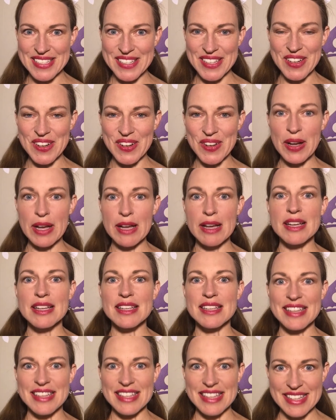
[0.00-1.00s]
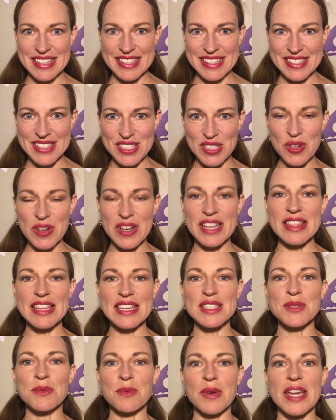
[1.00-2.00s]
you during
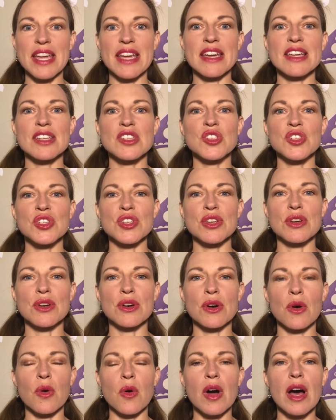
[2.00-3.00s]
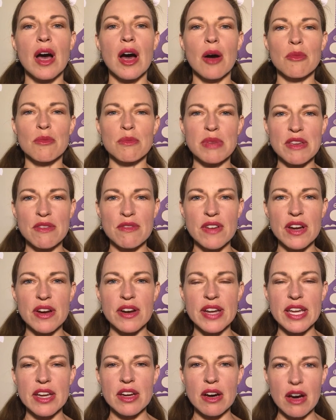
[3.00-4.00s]
this week to be
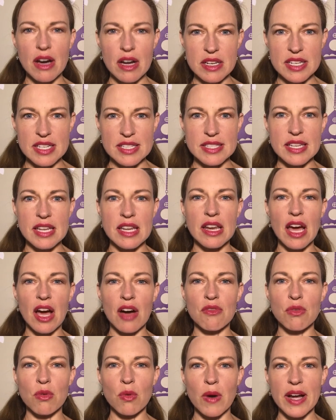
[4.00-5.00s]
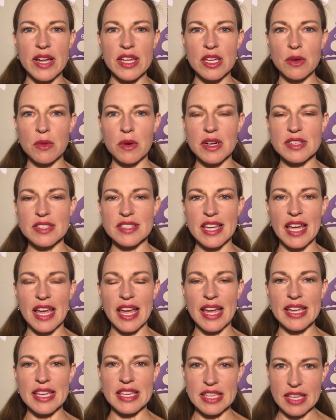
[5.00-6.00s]
very cognizant of what you are
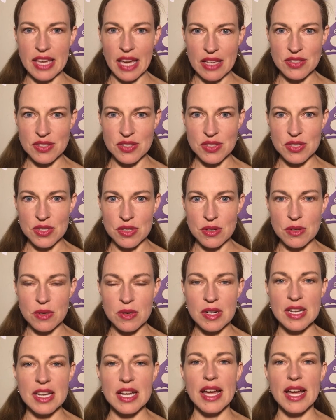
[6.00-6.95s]
saying yes to.